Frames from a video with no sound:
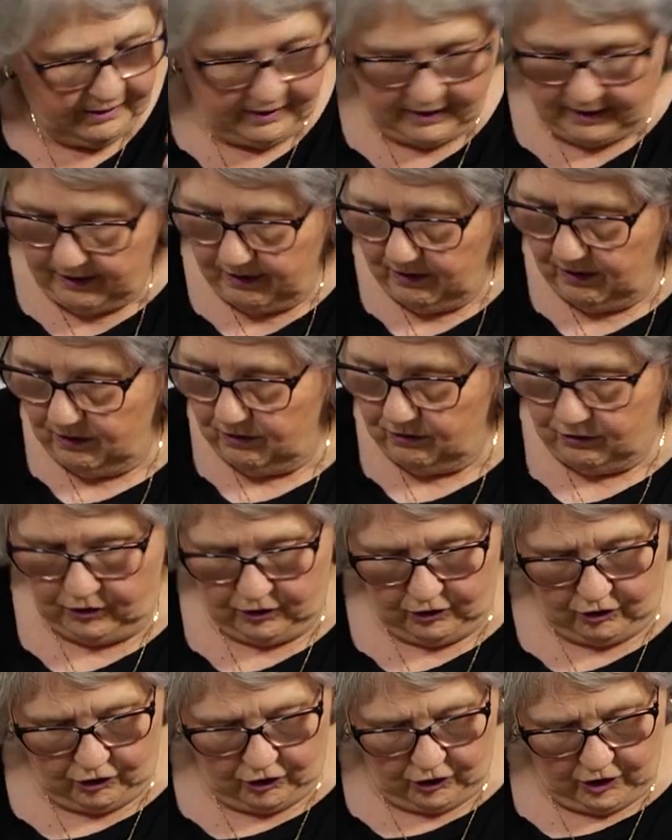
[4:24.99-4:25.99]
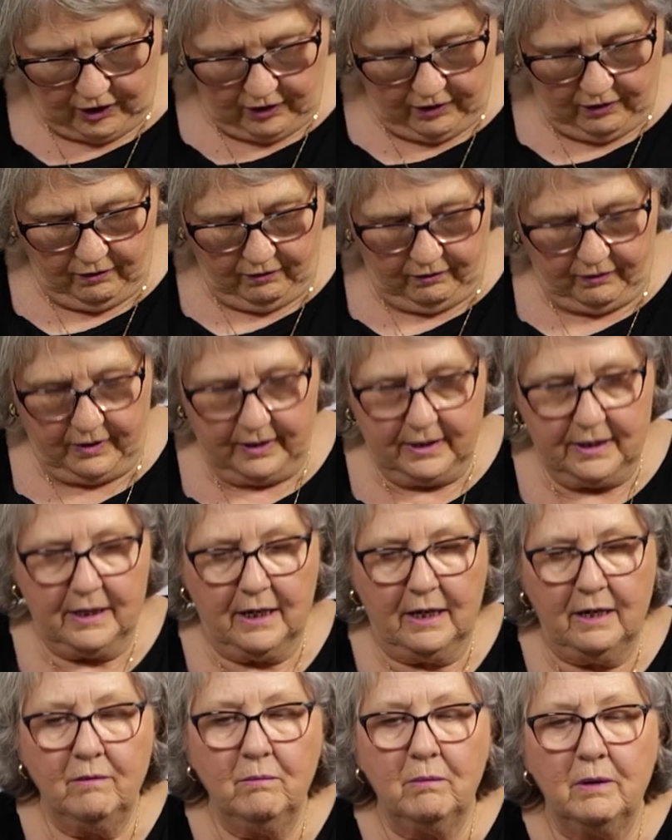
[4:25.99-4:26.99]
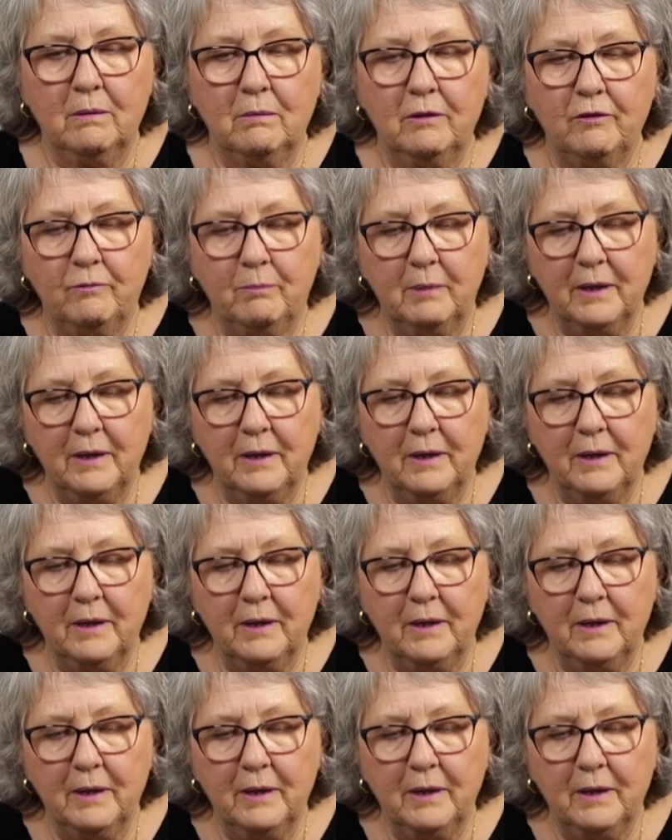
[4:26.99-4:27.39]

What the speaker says: and I'll just show you this end where we've